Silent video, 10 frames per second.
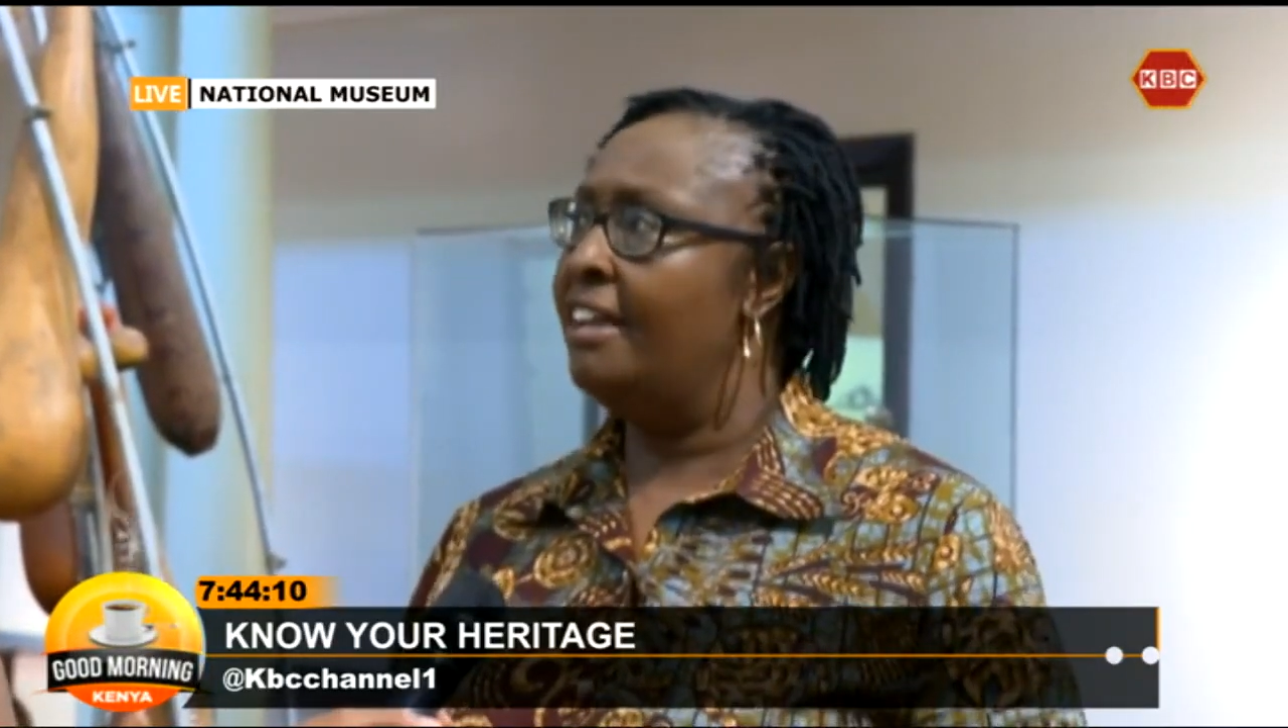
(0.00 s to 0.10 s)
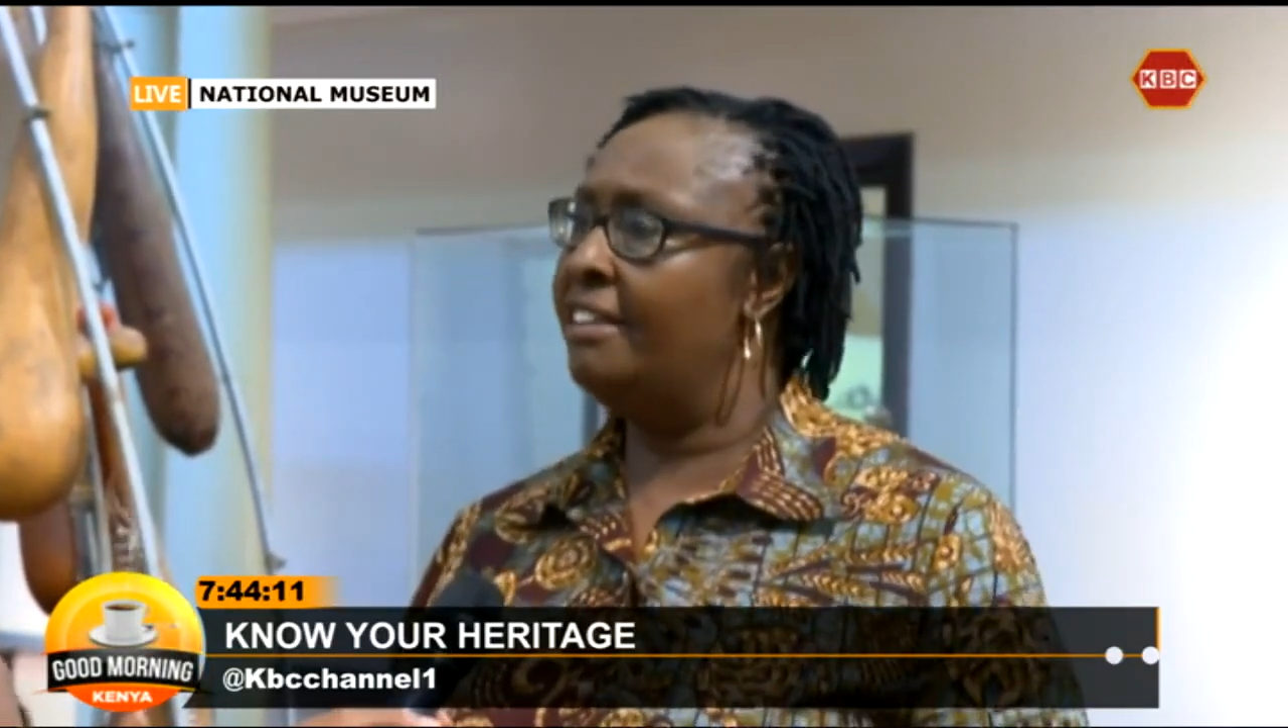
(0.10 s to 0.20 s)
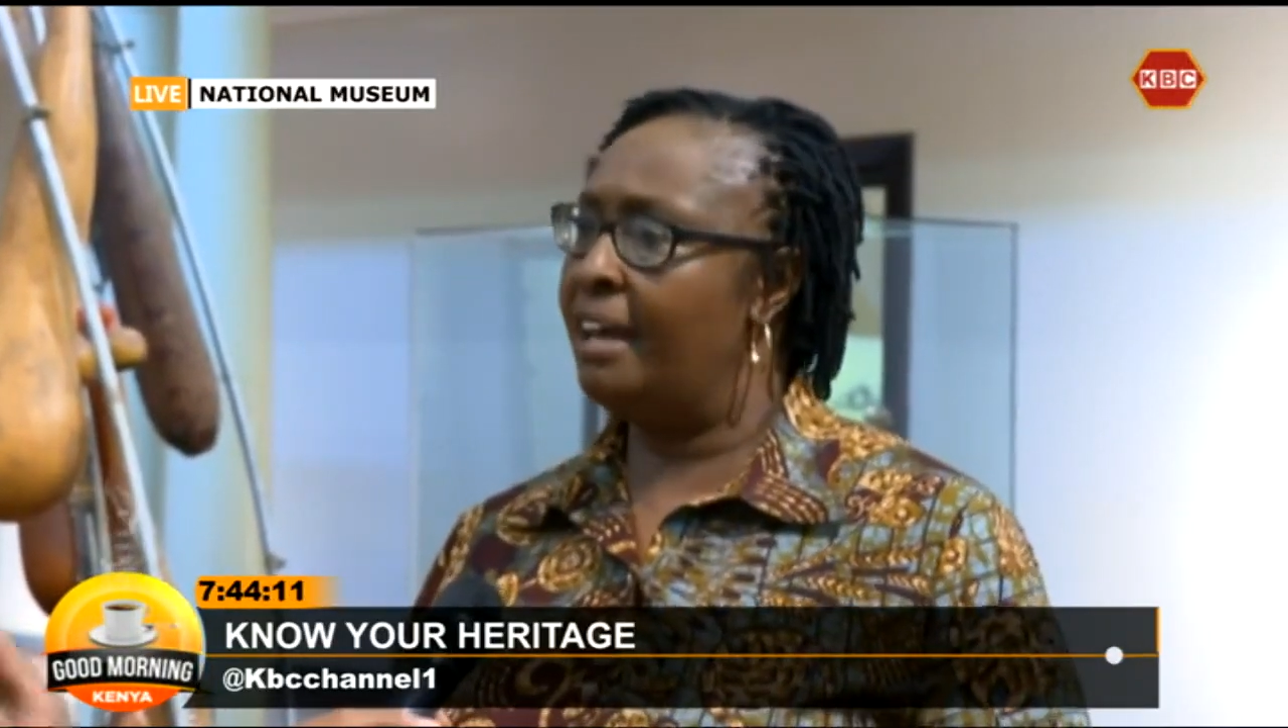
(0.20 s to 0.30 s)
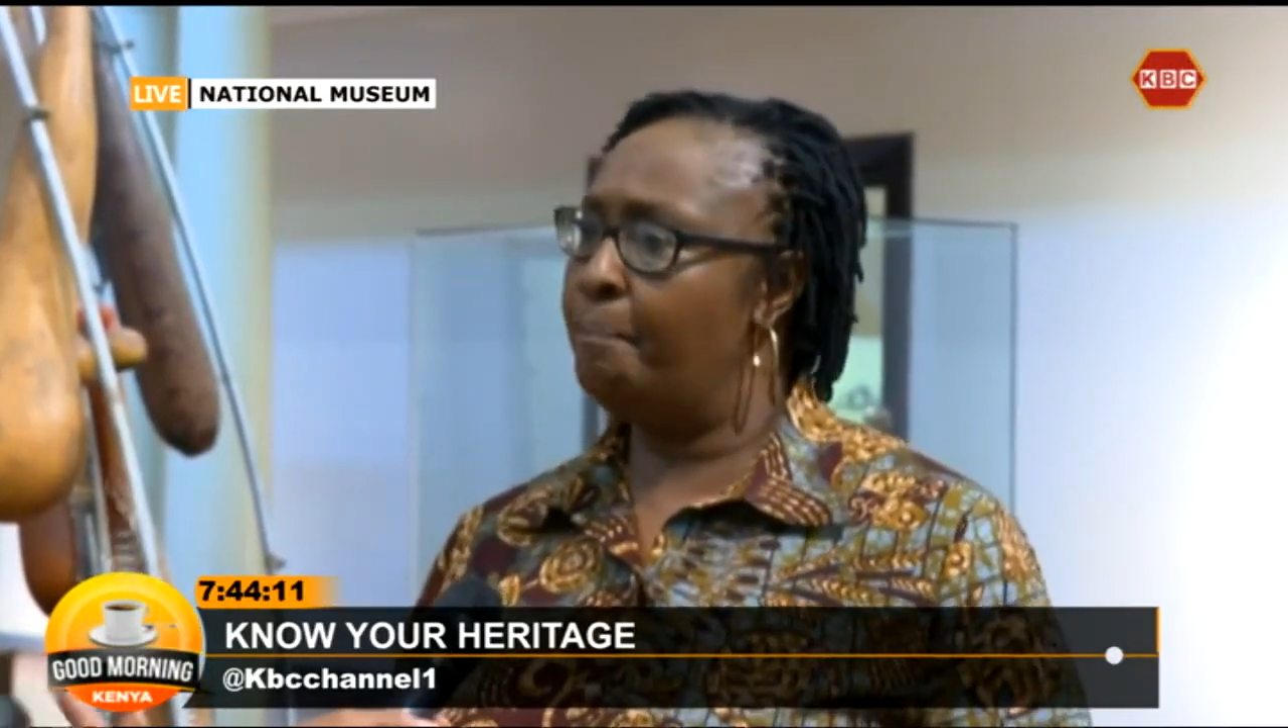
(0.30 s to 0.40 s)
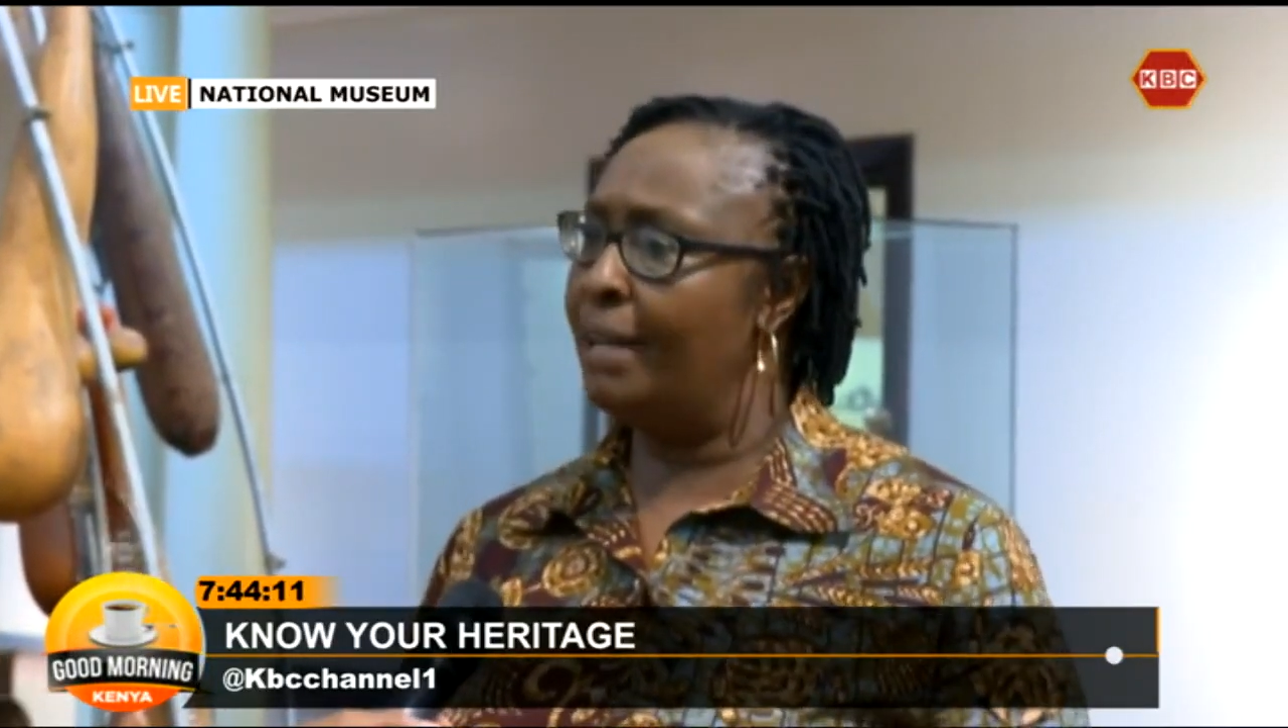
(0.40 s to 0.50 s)

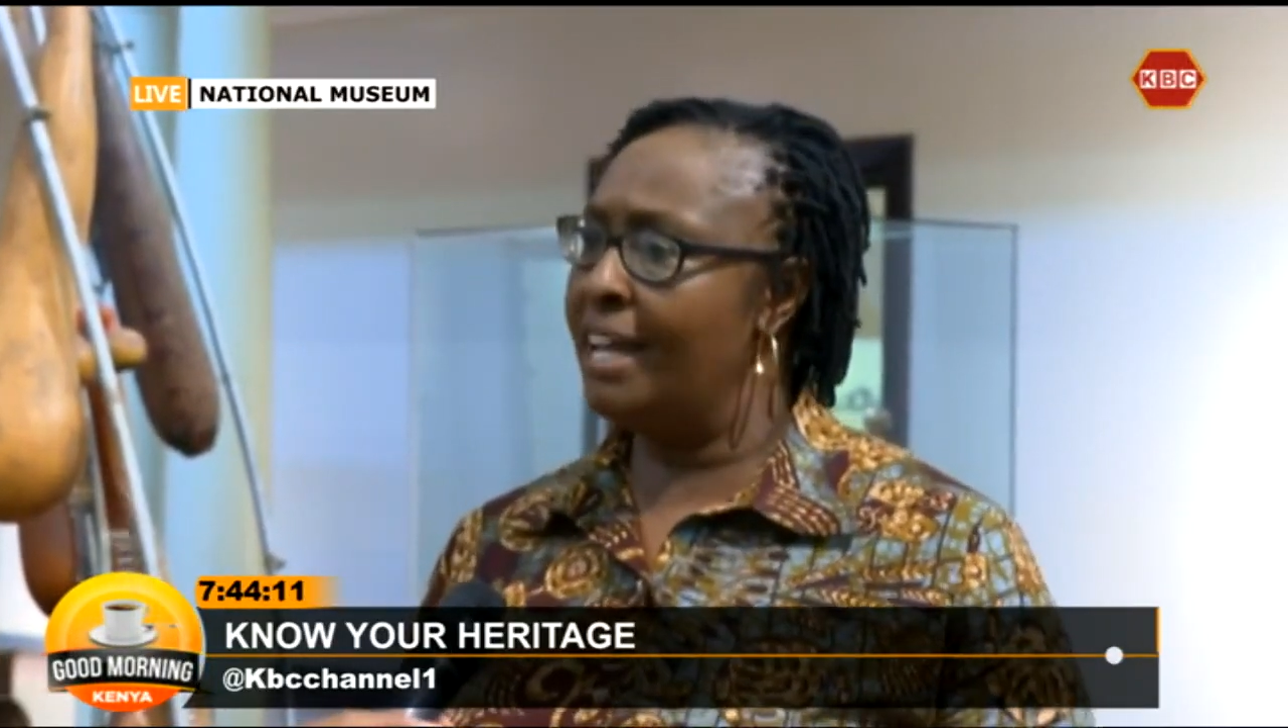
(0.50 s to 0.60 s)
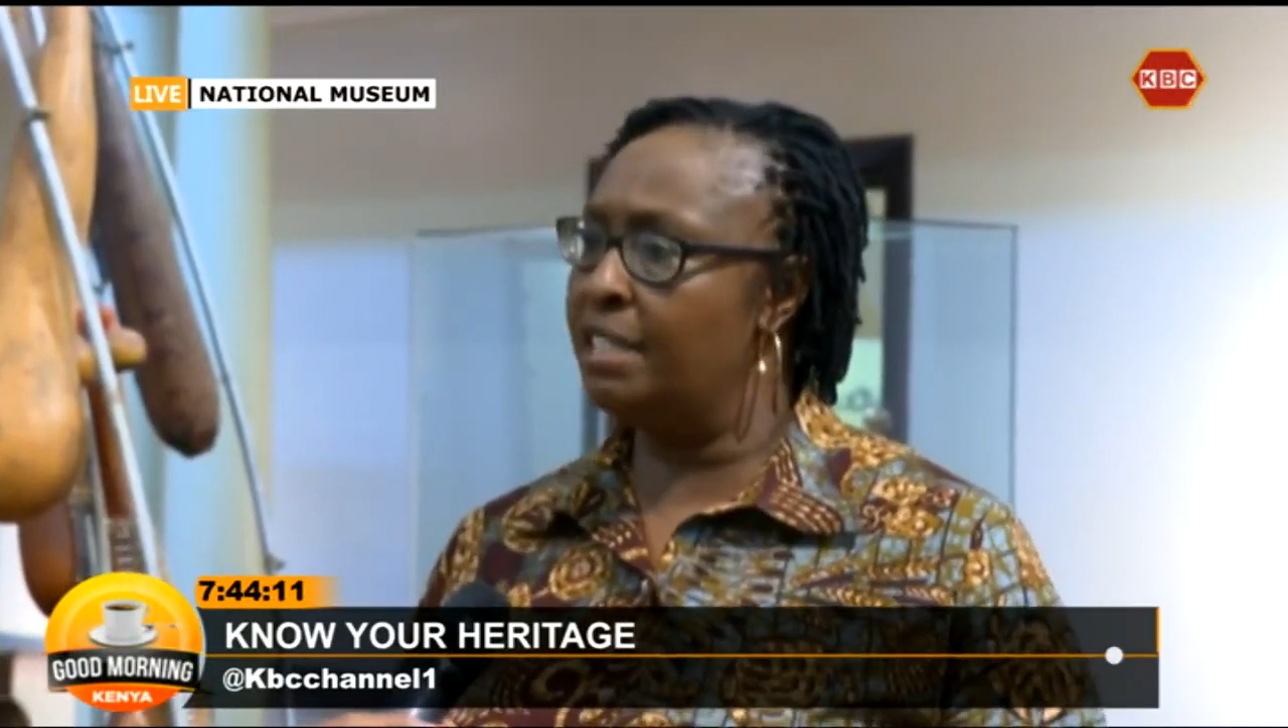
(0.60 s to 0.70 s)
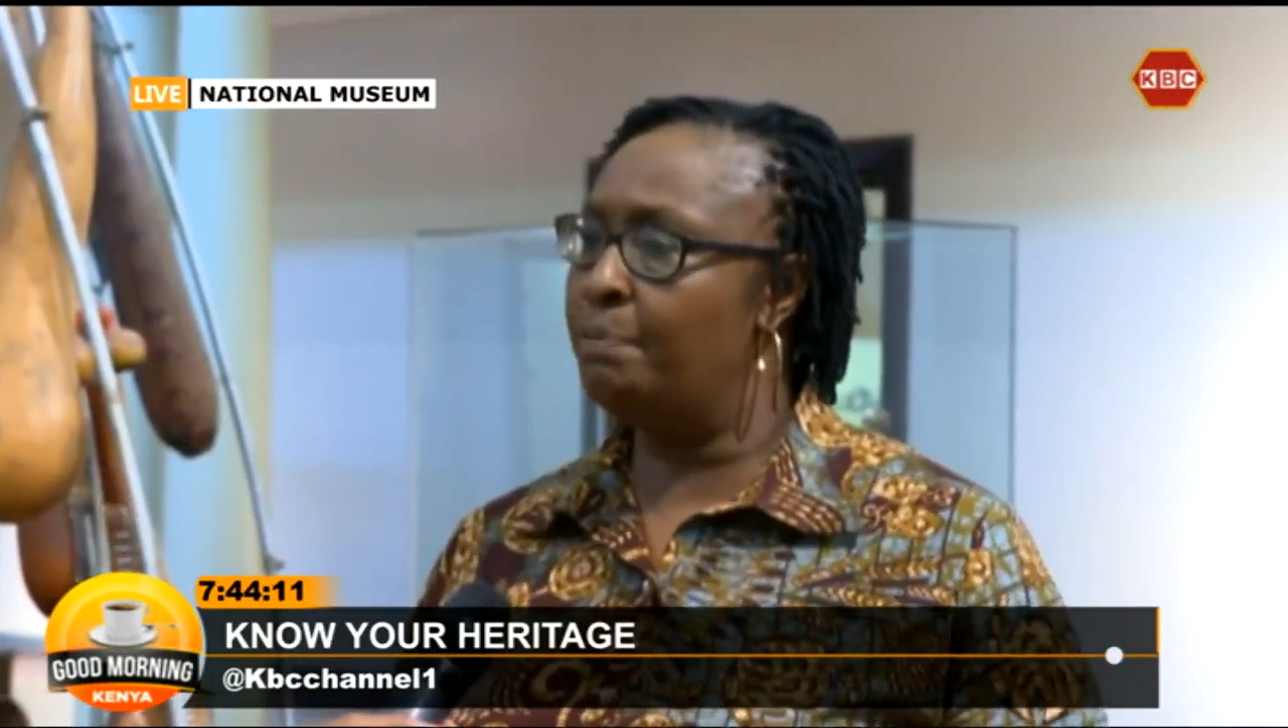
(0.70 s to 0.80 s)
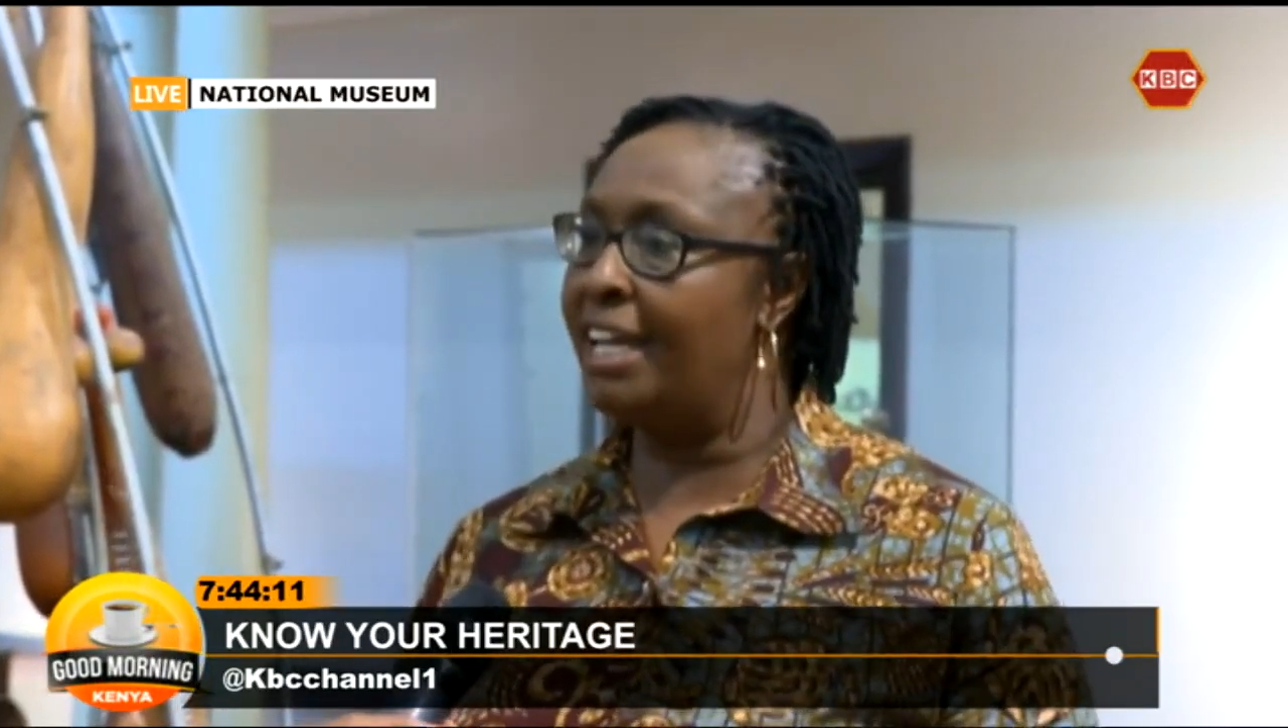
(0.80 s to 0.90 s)
the place